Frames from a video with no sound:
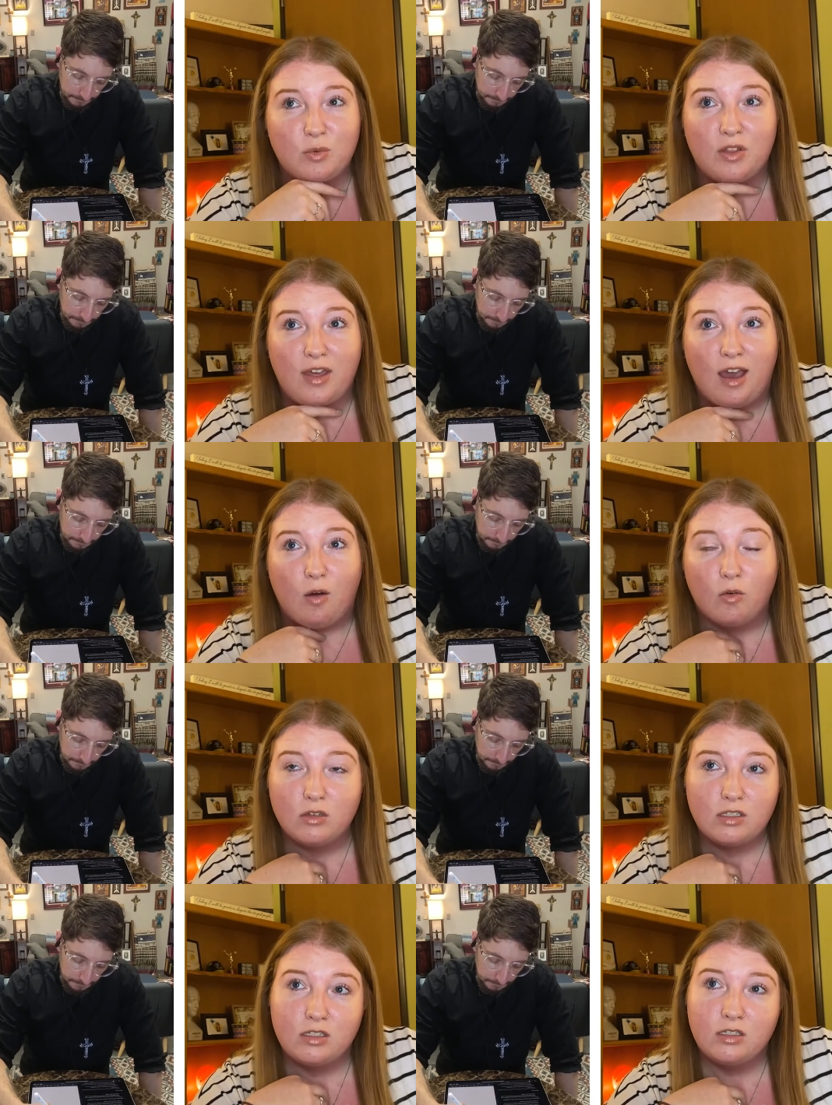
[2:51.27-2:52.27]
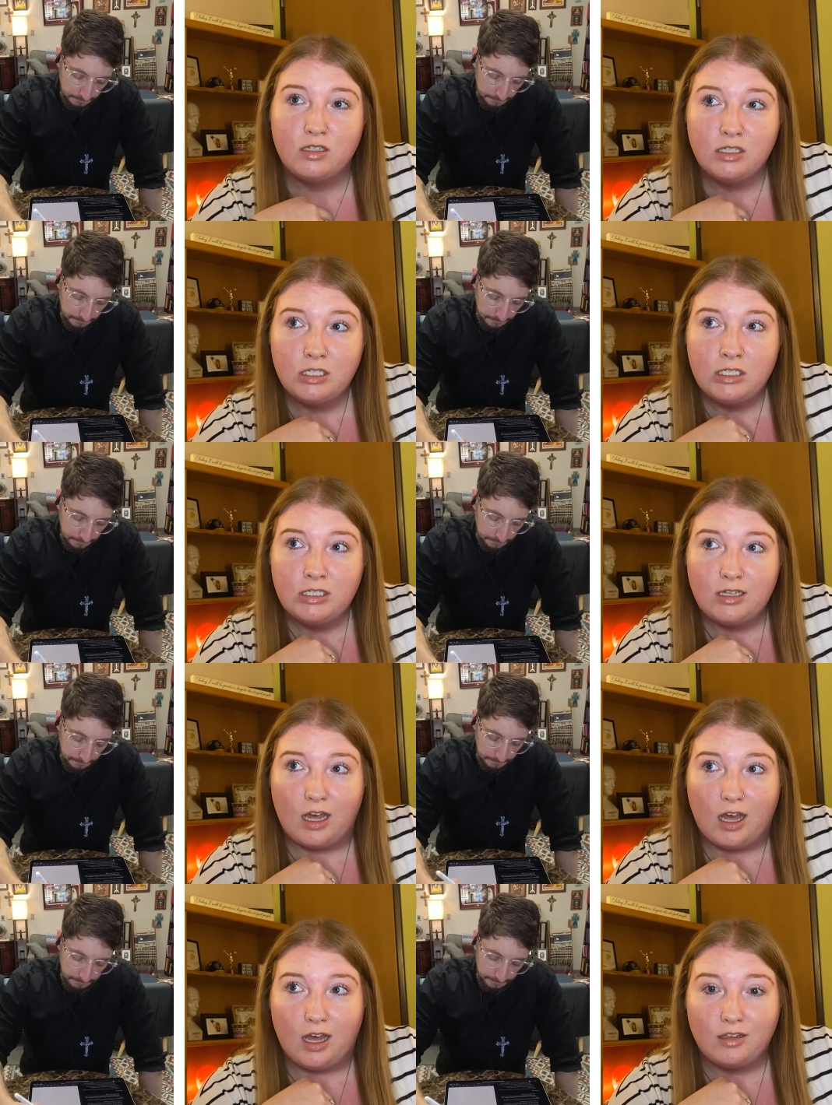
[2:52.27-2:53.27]
Speaker 1: without,
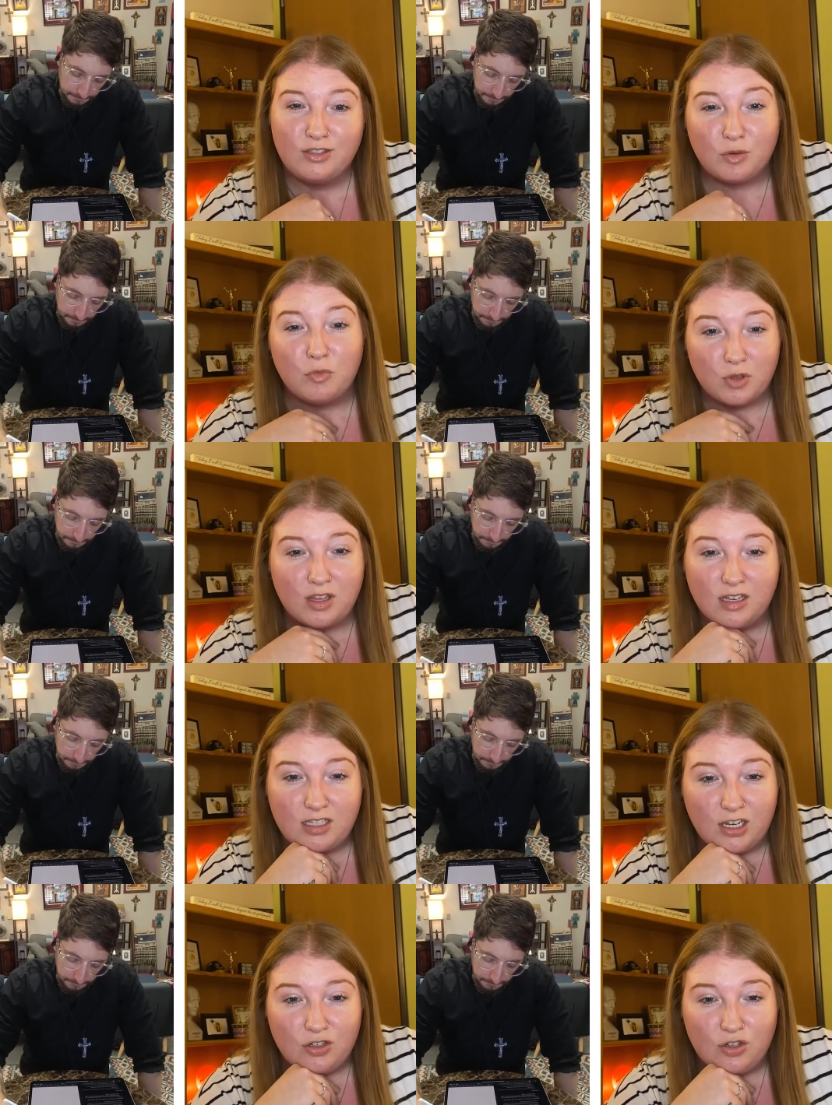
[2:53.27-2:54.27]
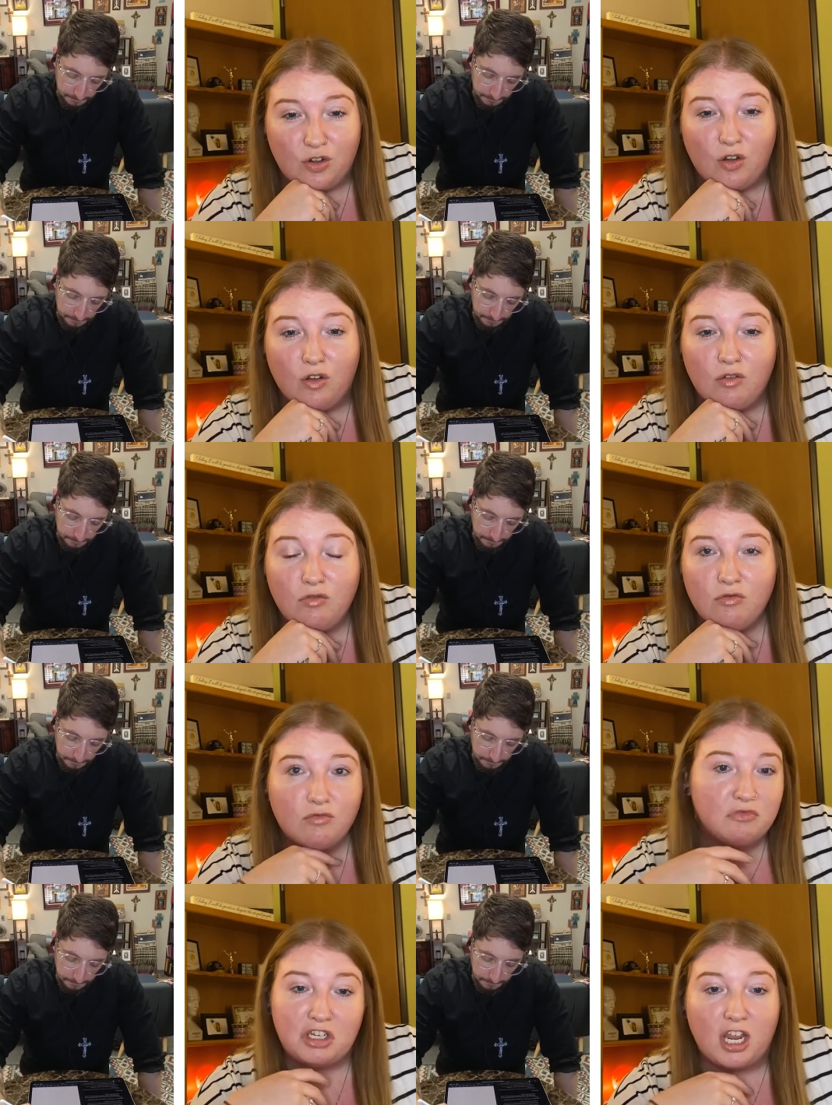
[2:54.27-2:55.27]
some really intentional
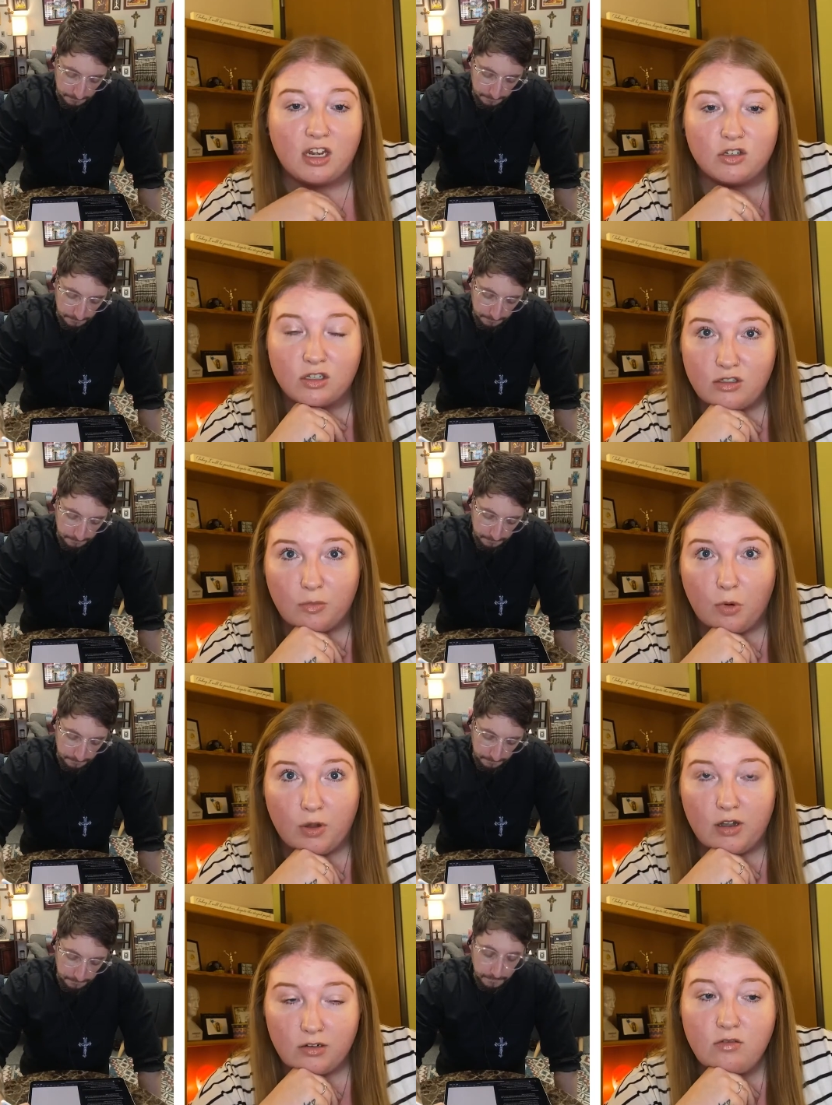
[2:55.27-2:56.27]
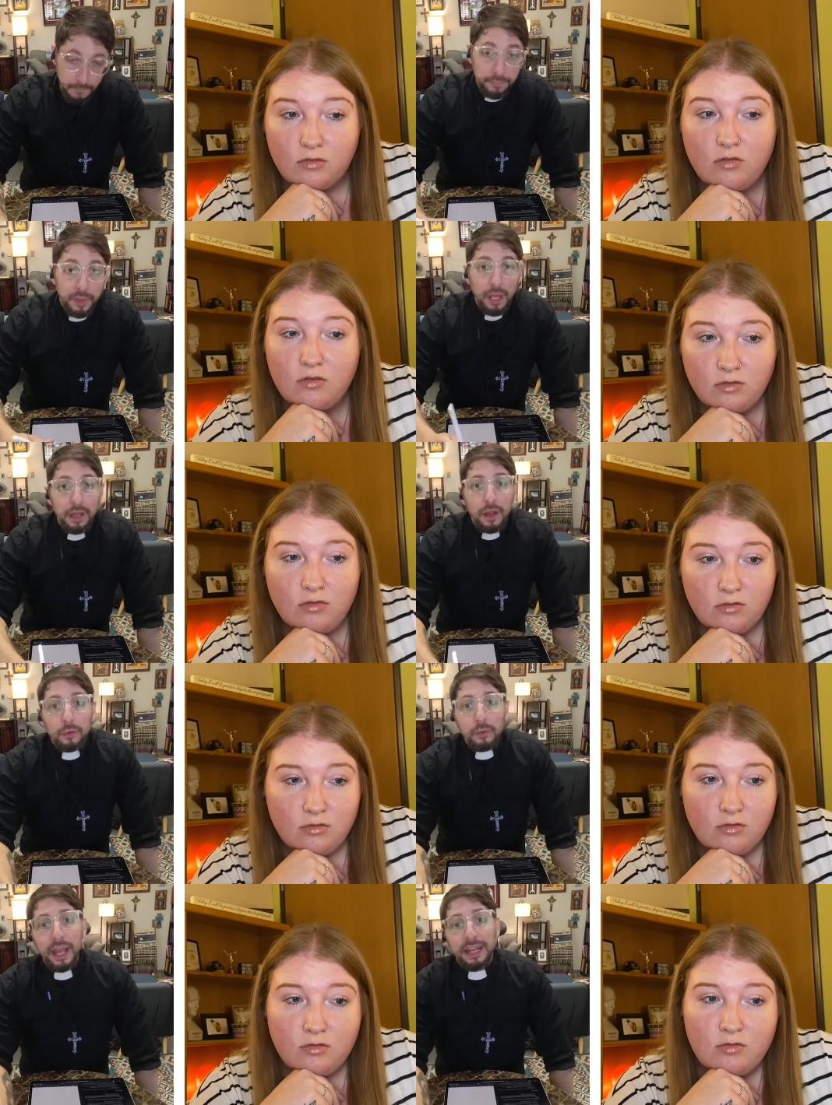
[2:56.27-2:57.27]
change and support.
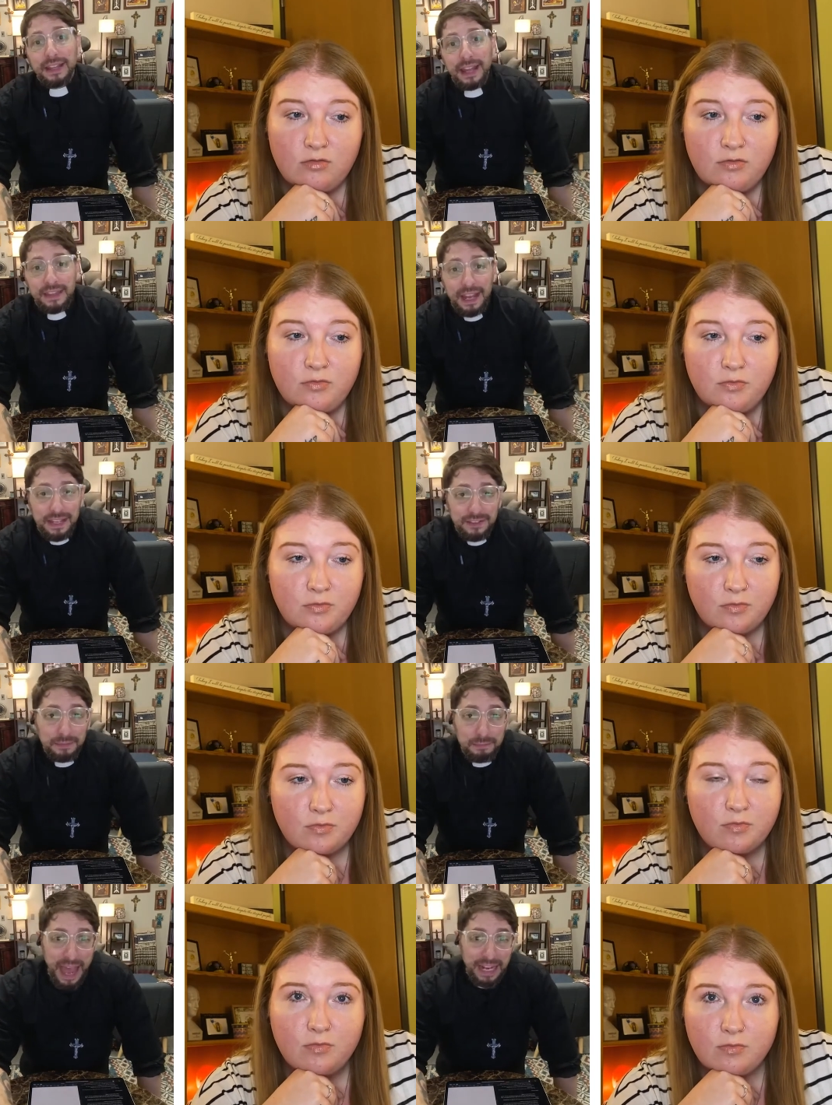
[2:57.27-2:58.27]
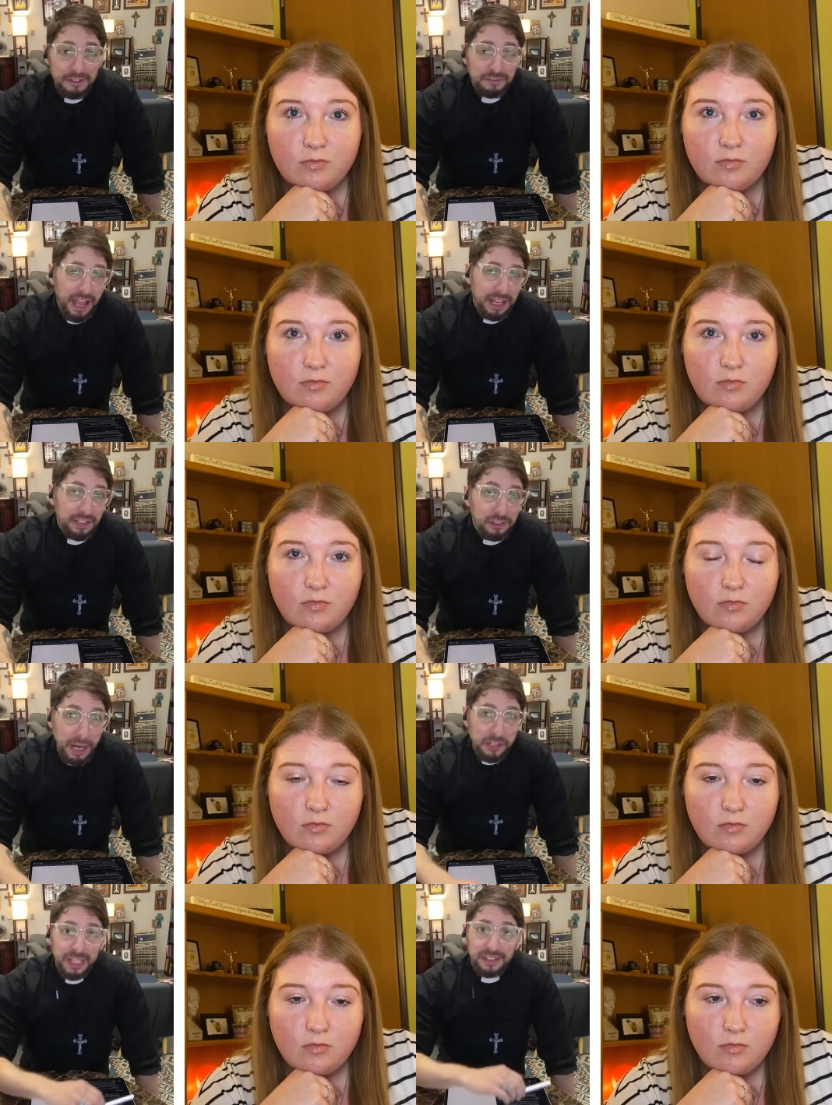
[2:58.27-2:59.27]
Speaker 2: Right. And that gets magnified,
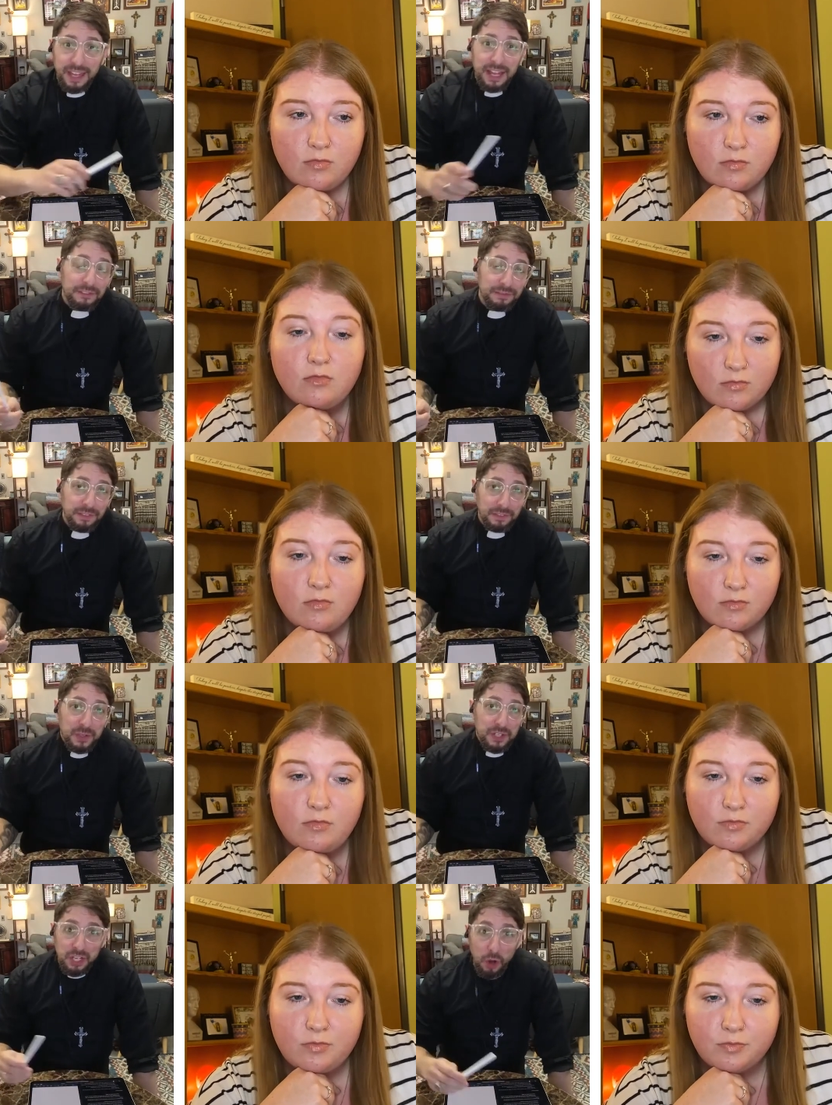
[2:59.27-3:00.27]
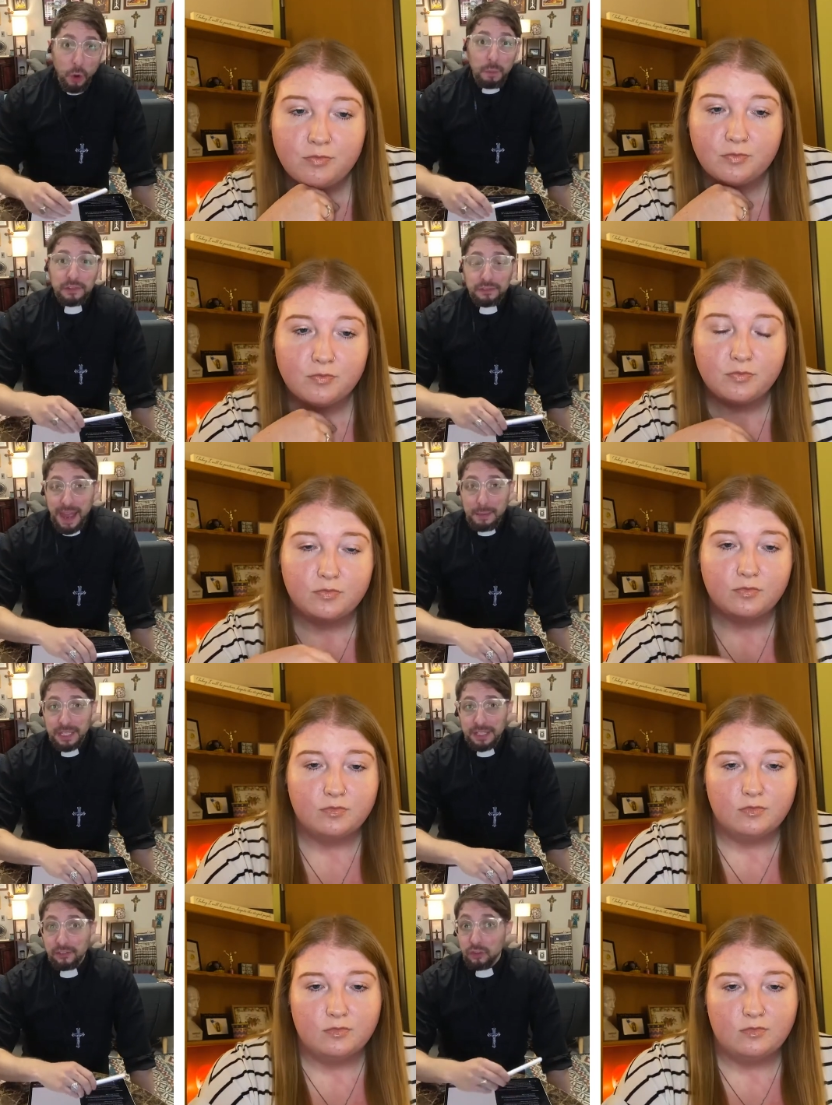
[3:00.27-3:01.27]
especially inside of Christian homes, families,